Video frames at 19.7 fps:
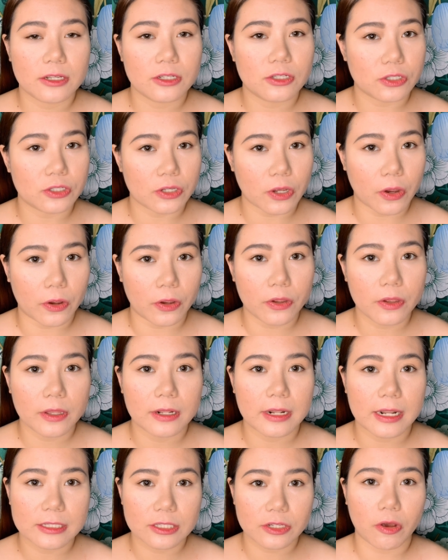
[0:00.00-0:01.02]
So
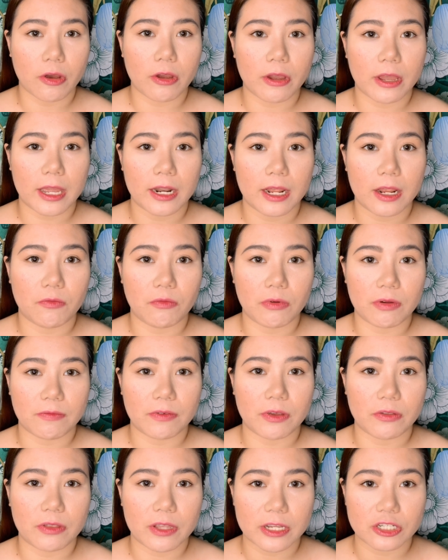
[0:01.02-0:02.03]
let's go ahead and
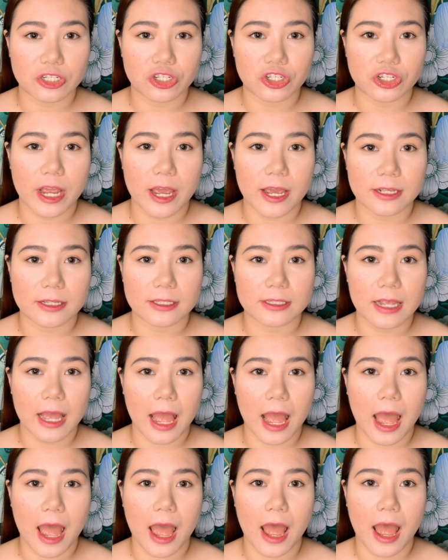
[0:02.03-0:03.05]
review these shades
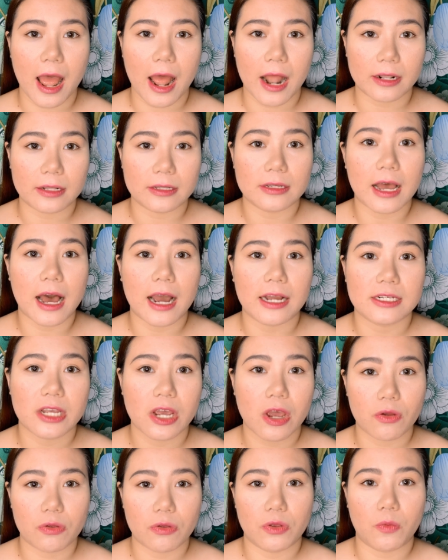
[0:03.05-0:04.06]
and I
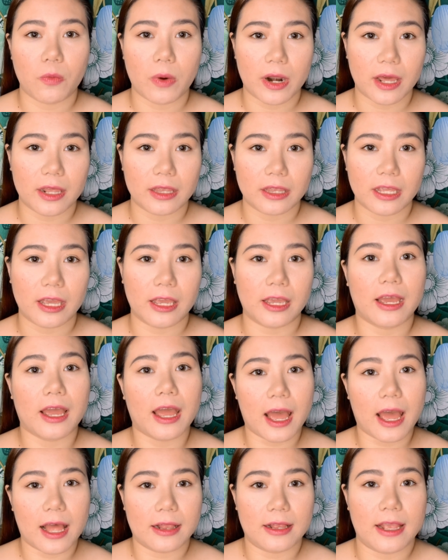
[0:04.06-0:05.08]
tell you what I think
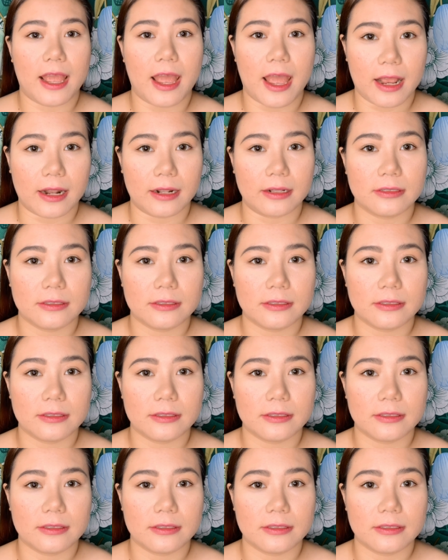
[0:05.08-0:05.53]
at the end.